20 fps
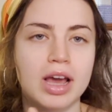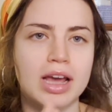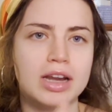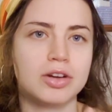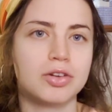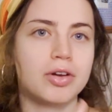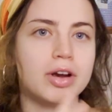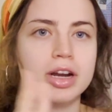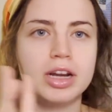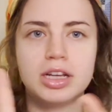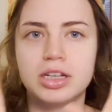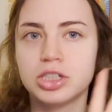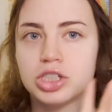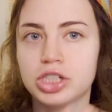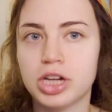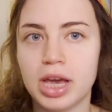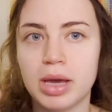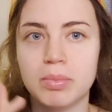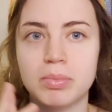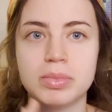and creating
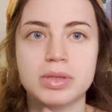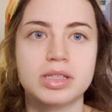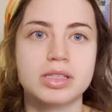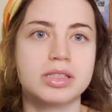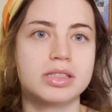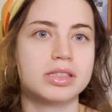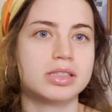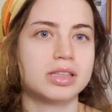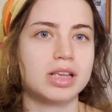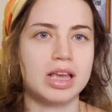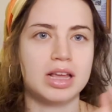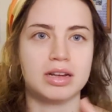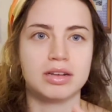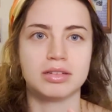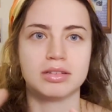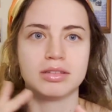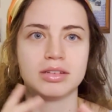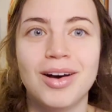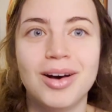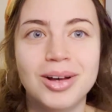shapes
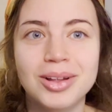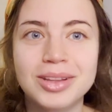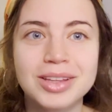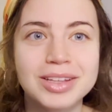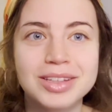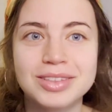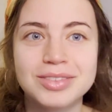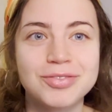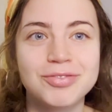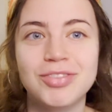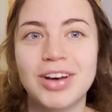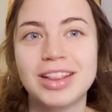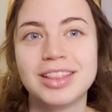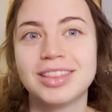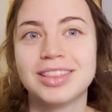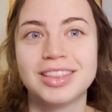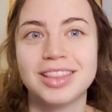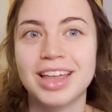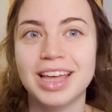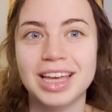and all these
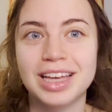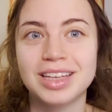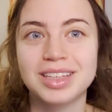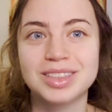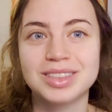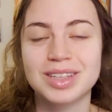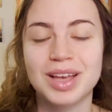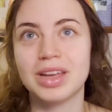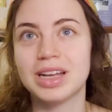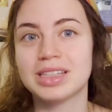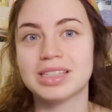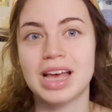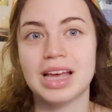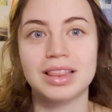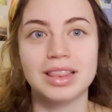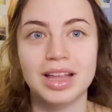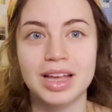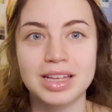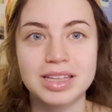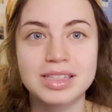fun things. It's
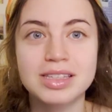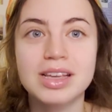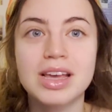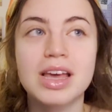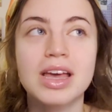endless.